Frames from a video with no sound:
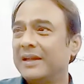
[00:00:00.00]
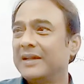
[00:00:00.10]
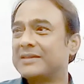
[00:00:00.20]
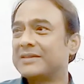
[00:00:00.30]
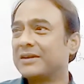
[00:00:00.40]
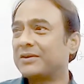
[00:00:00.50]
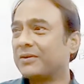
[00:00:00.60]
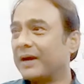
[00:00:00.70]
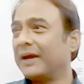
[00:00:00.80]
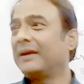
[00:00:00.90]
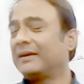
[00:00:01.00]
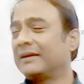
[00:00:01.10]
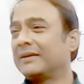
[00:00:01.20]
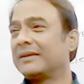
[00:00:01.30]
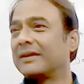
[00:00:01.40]
It's a
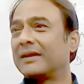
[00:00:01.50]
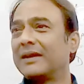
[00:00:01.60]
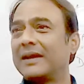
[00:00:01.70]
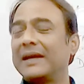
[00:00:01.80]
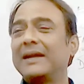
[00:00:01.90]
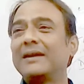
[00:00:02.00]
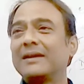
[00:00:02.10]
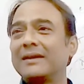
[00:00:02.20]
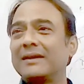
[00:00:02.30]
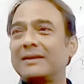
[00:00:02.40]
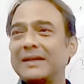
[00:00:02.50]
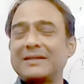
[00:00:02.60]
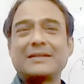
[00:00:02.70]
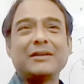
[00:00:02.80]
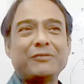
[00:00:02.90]
tried and
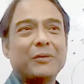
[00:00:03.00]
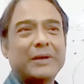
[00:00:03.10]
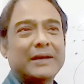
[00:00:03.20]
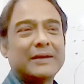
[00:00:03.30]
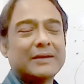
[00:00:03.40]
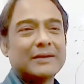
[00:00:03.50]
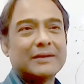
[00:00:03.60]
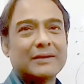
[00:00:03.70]
tested format.